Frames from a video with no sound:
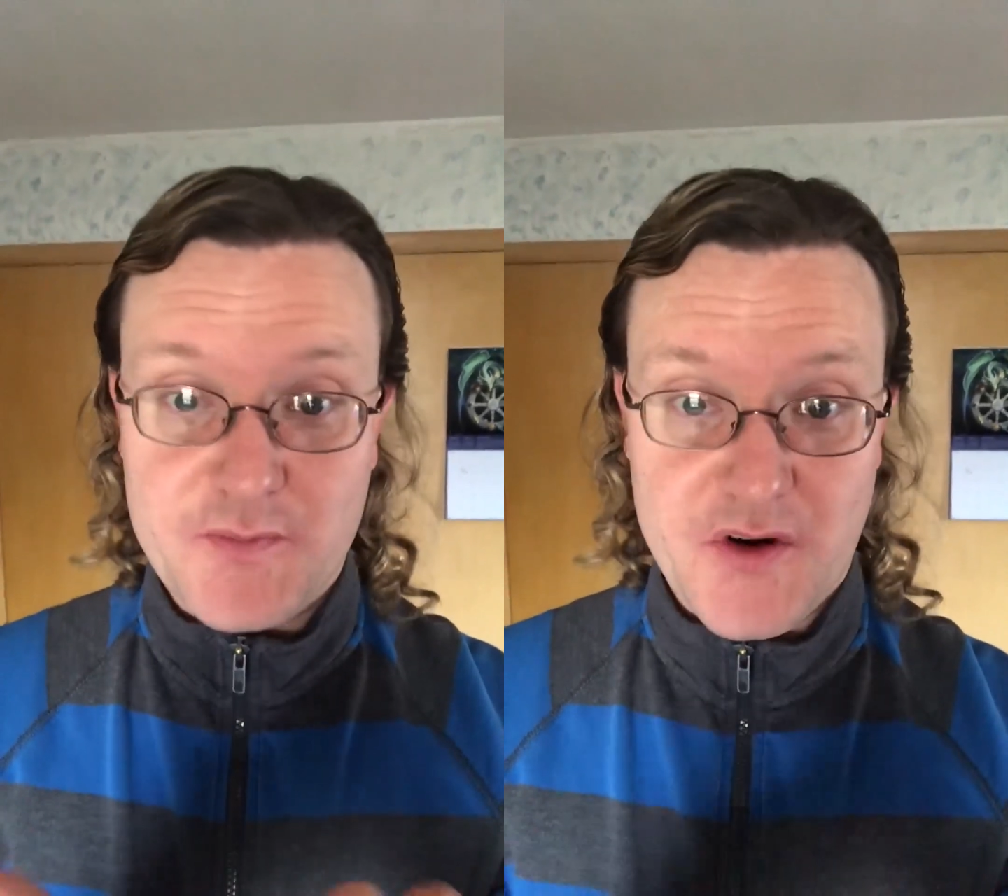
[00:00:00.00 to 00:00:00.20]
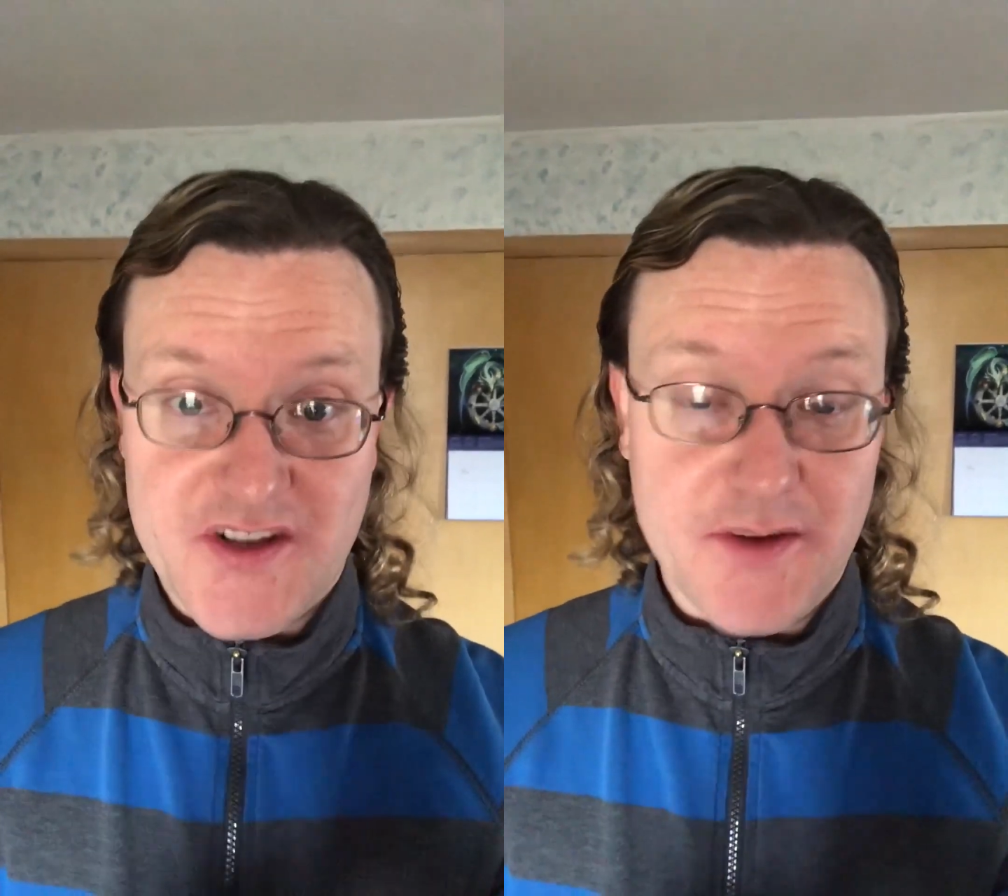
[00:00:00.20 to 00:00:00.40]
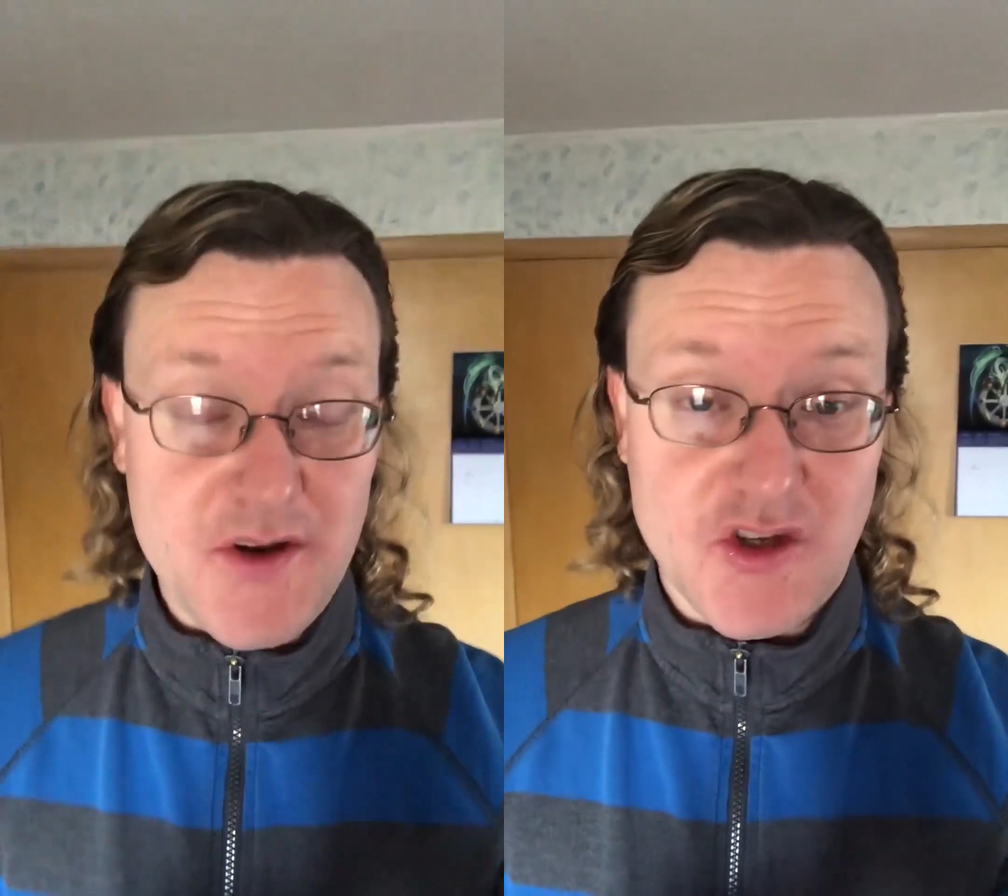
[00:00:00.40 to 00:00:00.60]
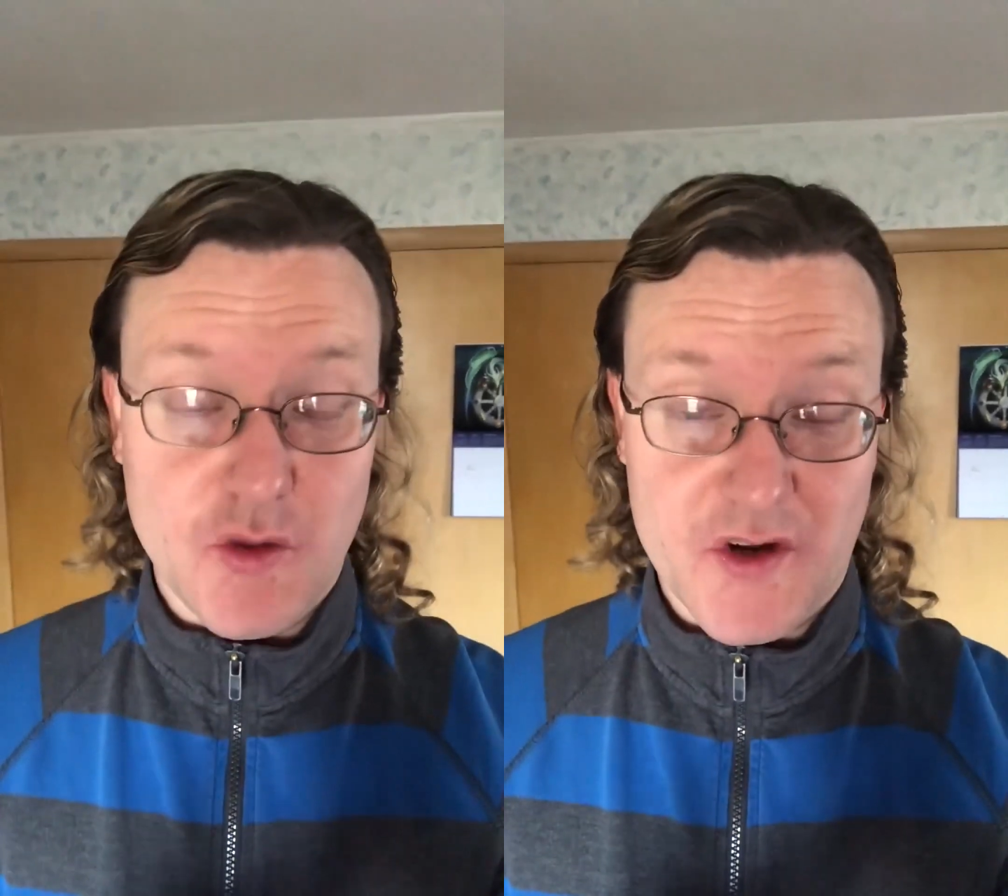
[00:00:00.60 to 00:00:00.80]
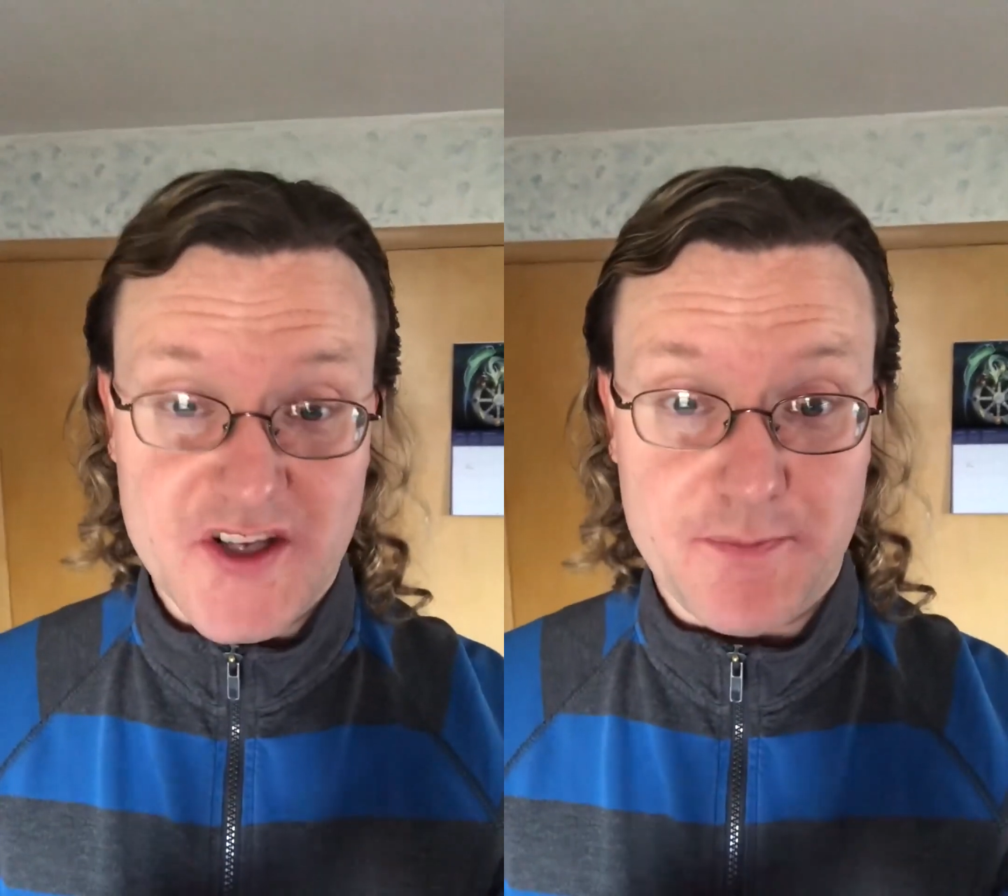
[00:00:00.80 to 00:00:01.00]
proximity to
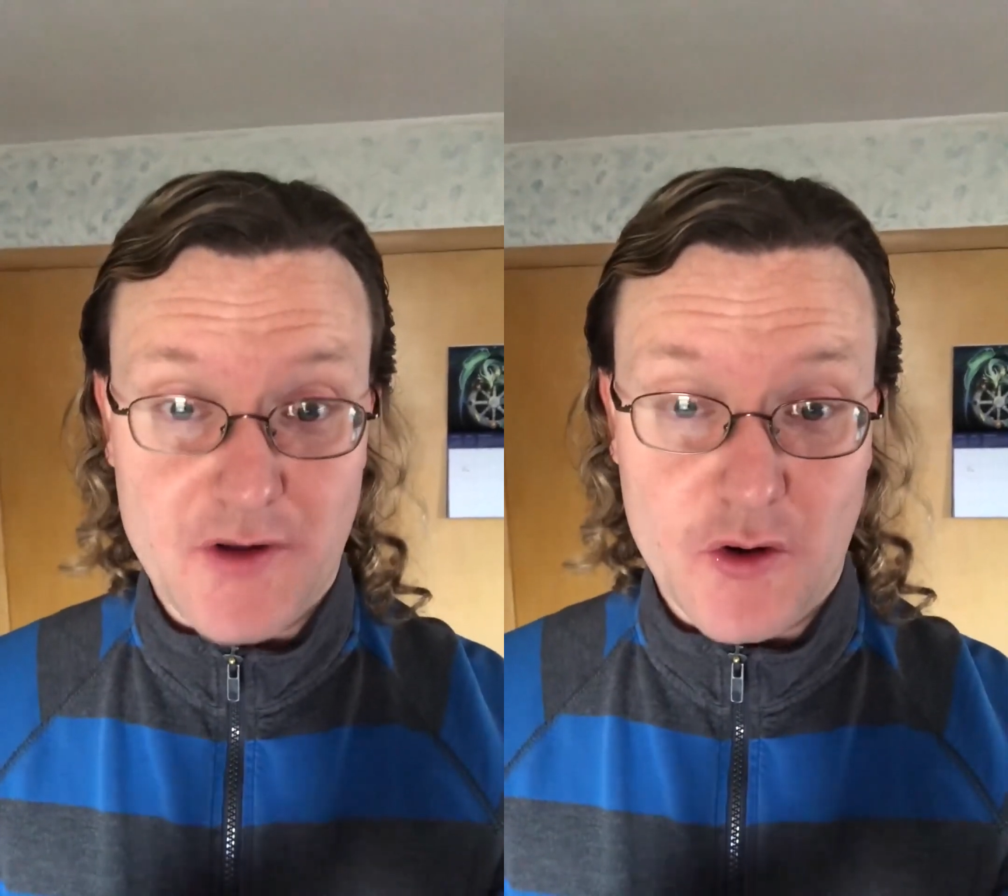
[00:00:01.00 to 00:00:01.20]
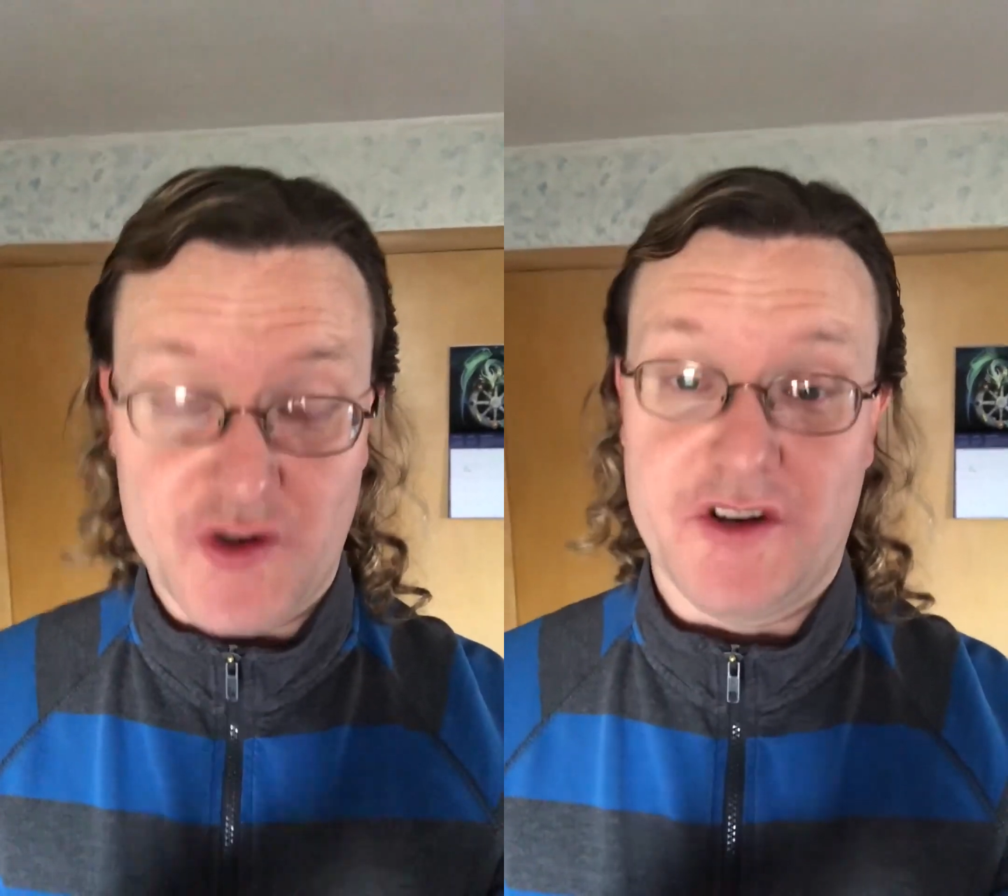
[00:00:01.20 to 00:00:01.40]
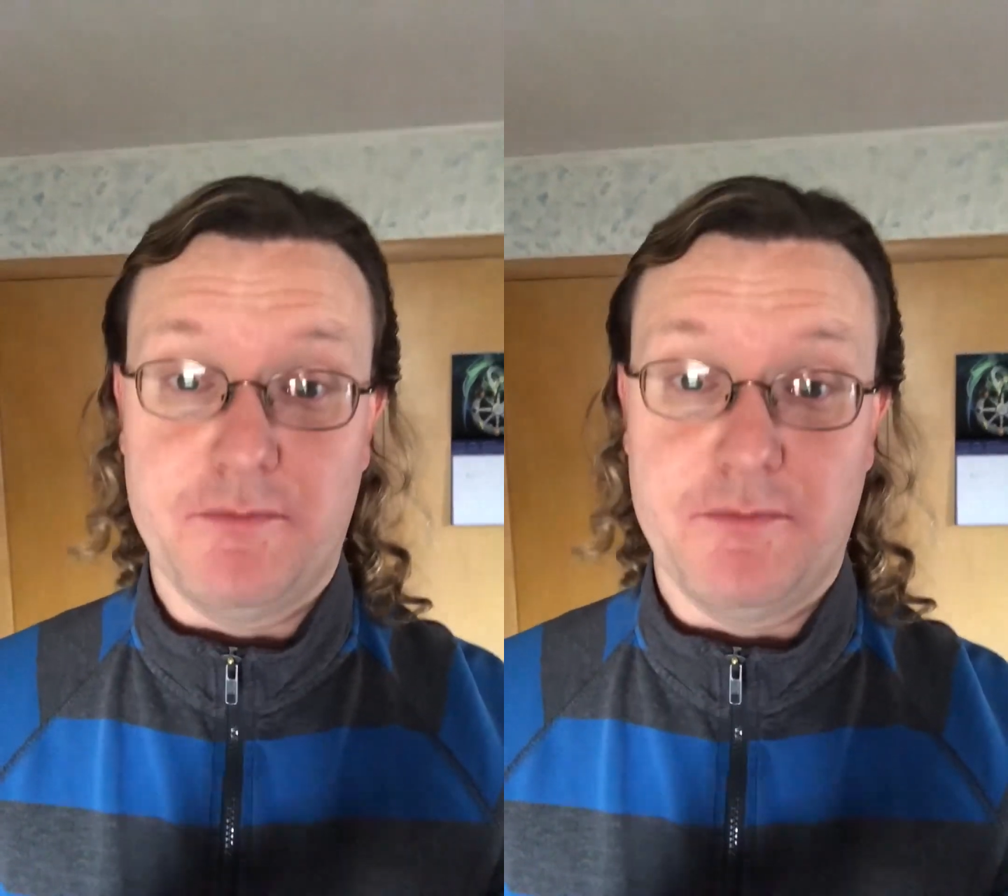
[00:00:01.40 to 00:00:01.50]
an explosion.